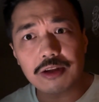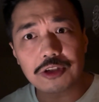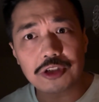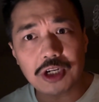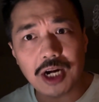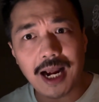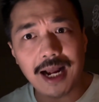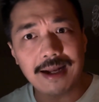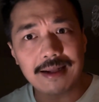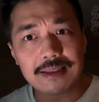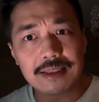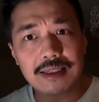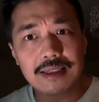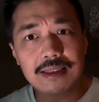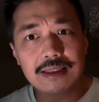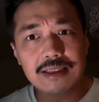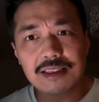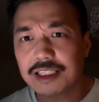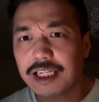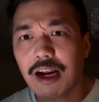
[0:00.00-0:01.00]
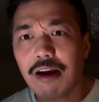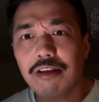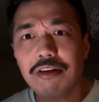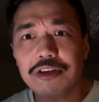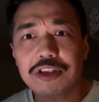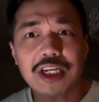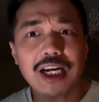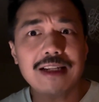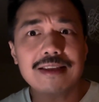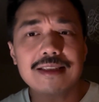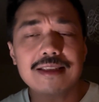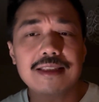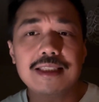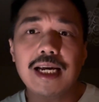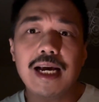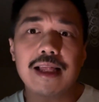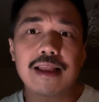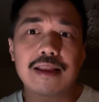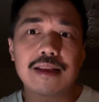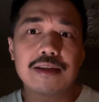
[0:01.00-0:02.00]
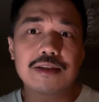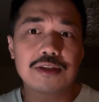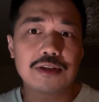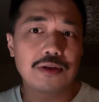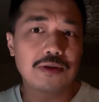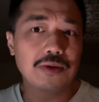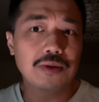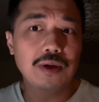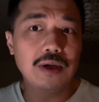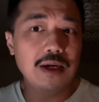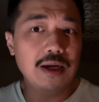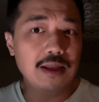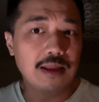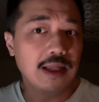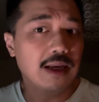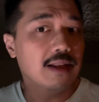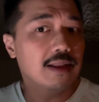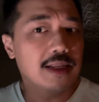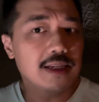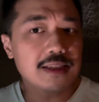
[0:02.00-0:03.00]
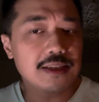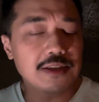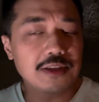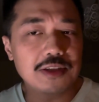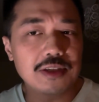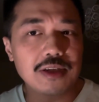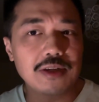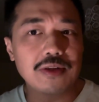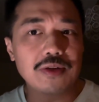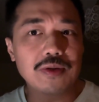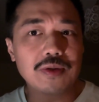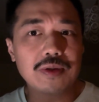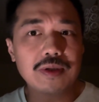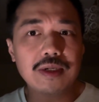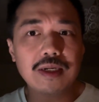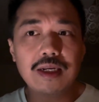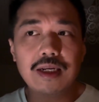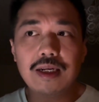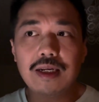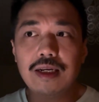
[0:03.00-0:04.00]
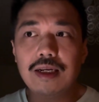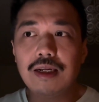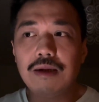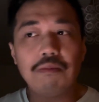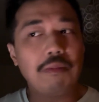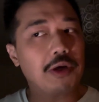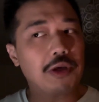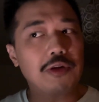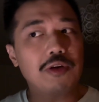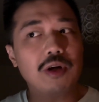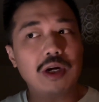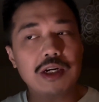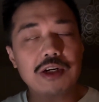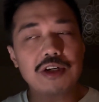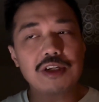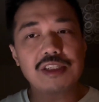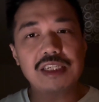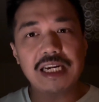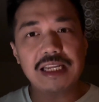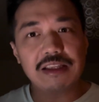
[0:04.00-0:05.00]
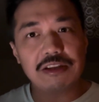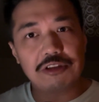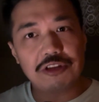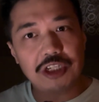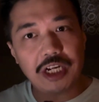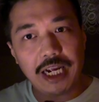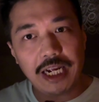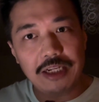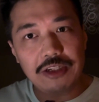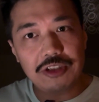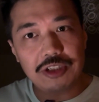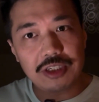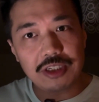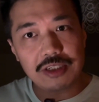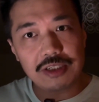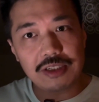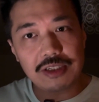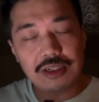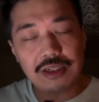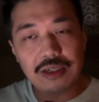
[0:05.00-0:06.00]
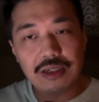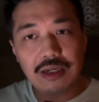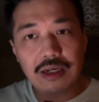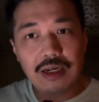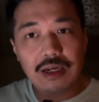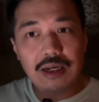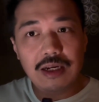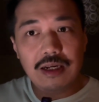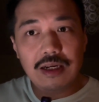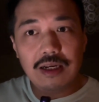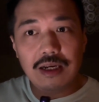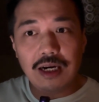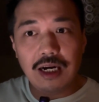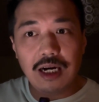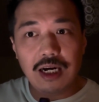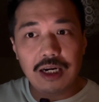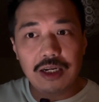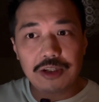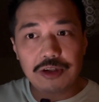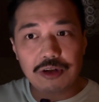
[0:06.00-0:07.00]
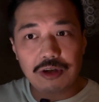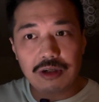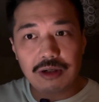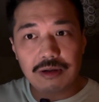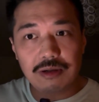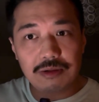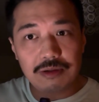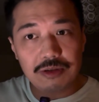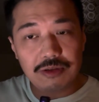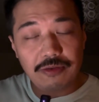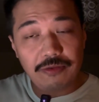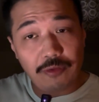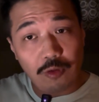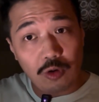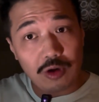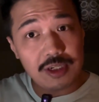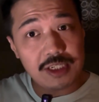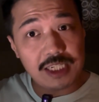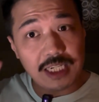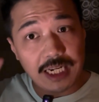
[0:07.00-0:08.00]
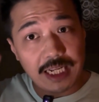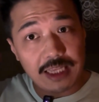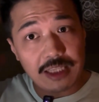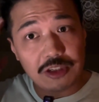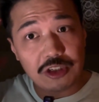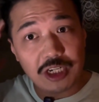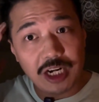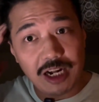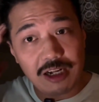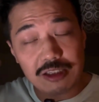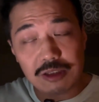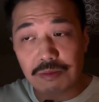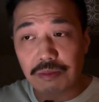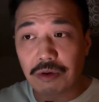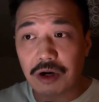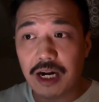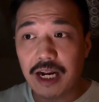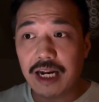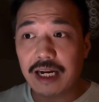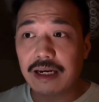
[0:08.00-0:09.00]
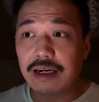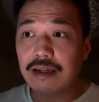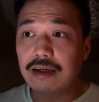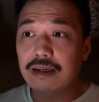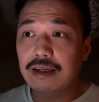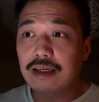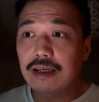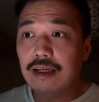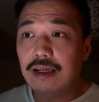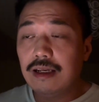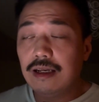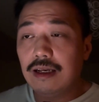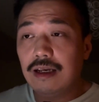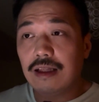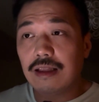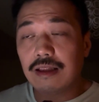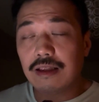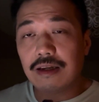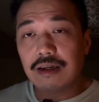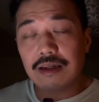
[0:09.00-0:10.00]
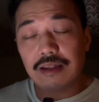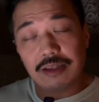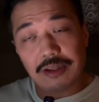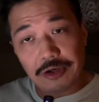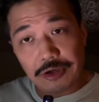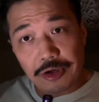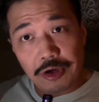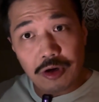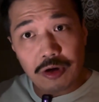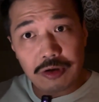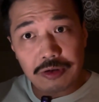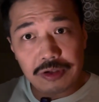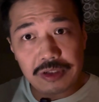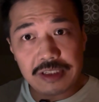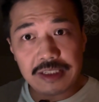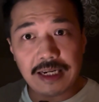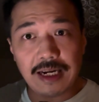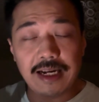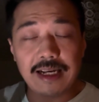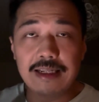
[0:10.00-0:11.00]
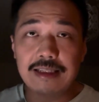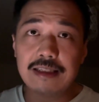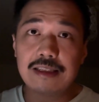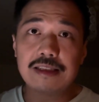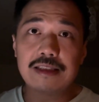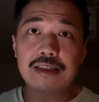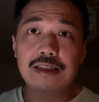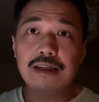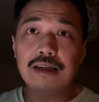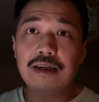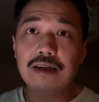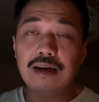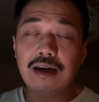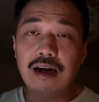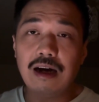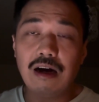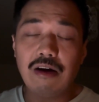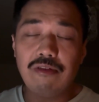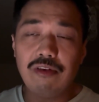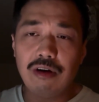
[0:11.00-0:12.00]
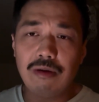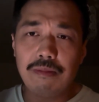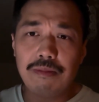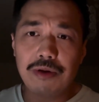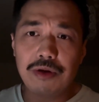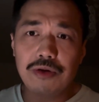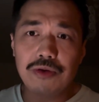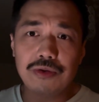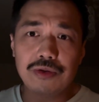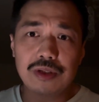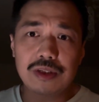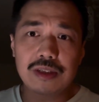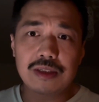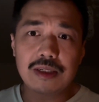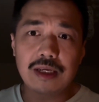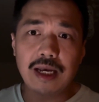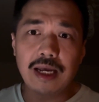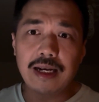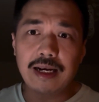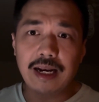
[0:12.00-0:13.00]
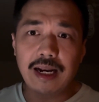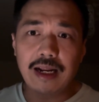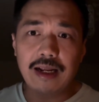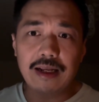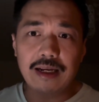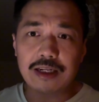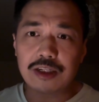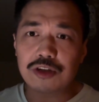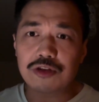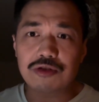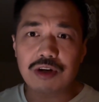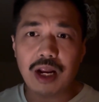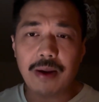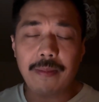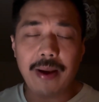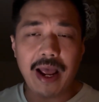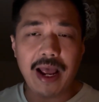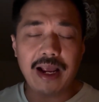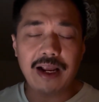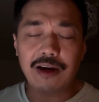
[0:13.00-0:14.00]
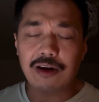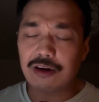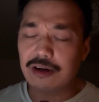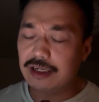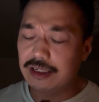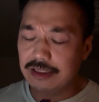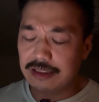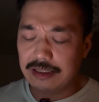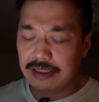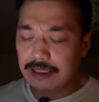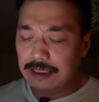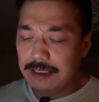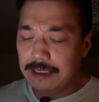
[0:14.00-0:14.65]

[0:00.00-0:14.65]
child to death so they'll listen to you. But you don't understand the changes you're forcing in the child's brain, the neuroscience of abuse and extreme anger is